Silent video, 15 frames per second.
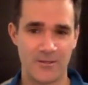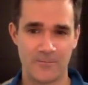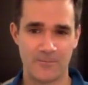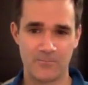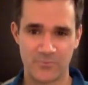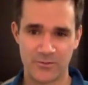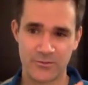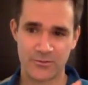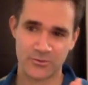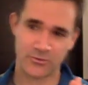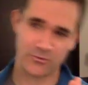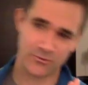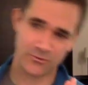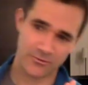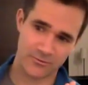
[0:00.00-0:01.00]
neutral
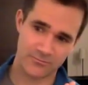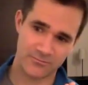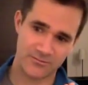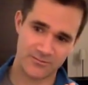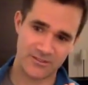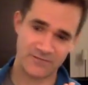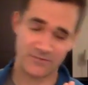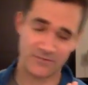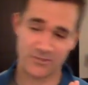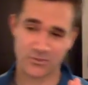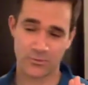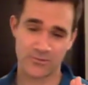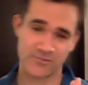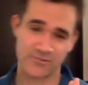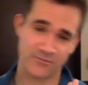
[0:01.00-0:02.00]
or even
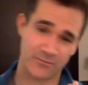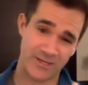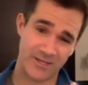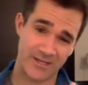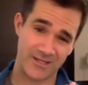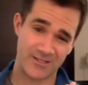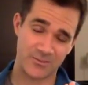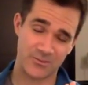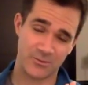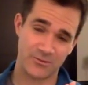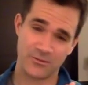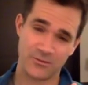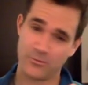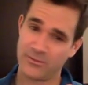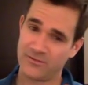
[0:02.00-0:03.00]
shortens from getting into a
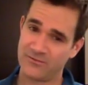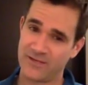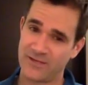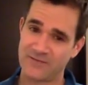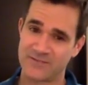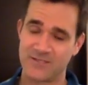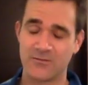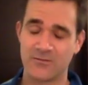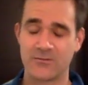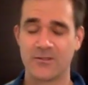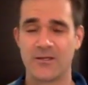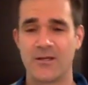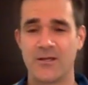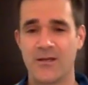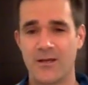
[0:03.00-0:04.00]
little bit of left tilt.
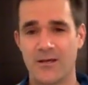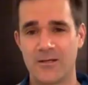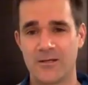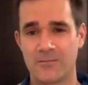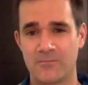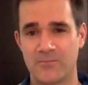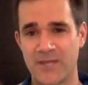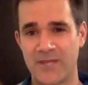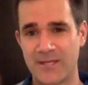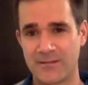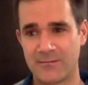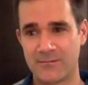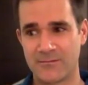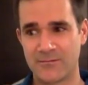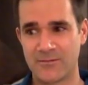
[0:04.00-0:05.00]

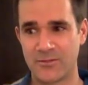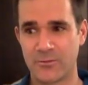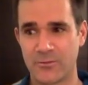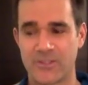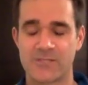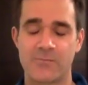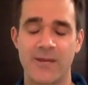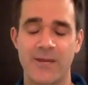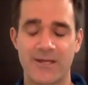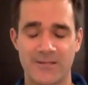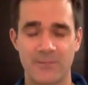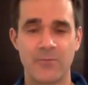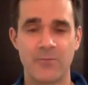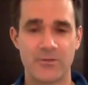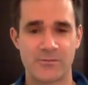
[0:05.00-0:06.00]
Then you would expect
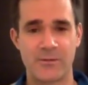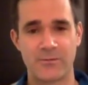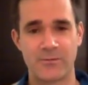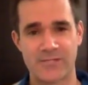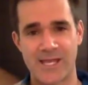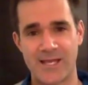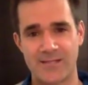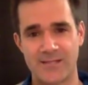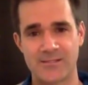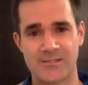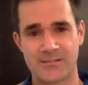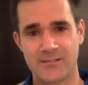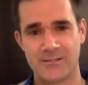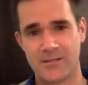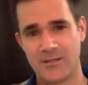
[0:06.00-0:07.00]
that most people's heads
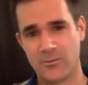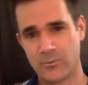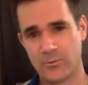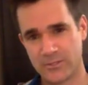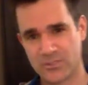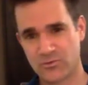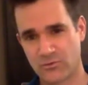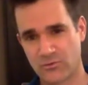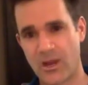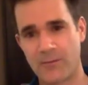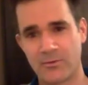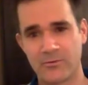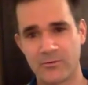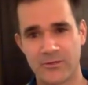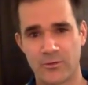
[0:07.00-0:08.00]
would drop
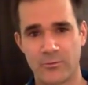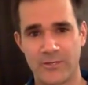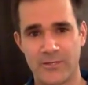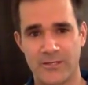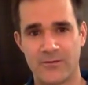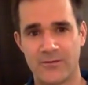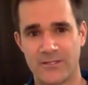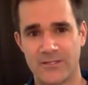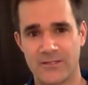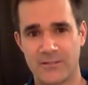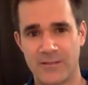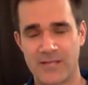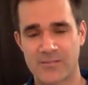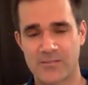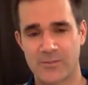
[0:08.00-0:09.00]
a little bit in the
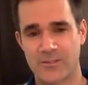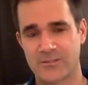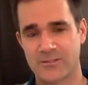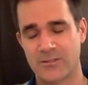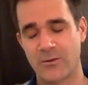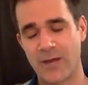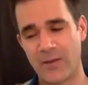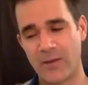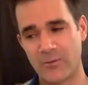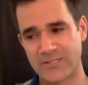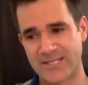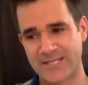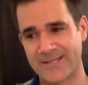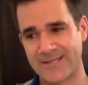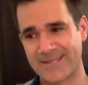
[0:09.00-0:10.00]
backswing. So I would
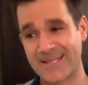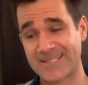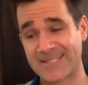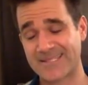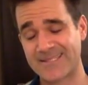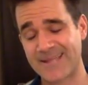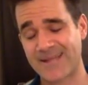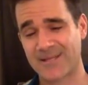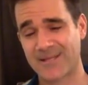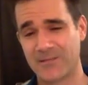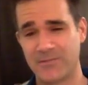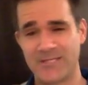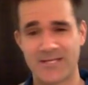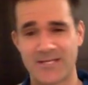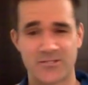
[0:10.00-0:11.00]
say that that's not going to
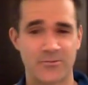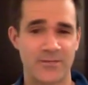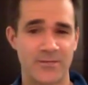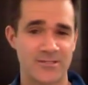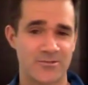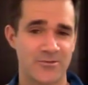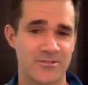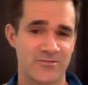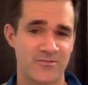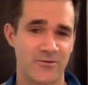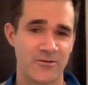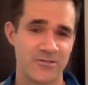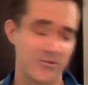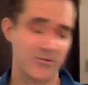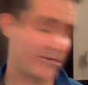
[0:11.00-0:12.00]
be detrimental as far
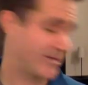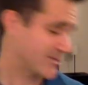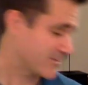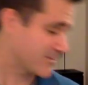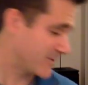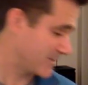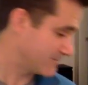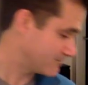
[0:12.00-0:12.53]
as creating speed.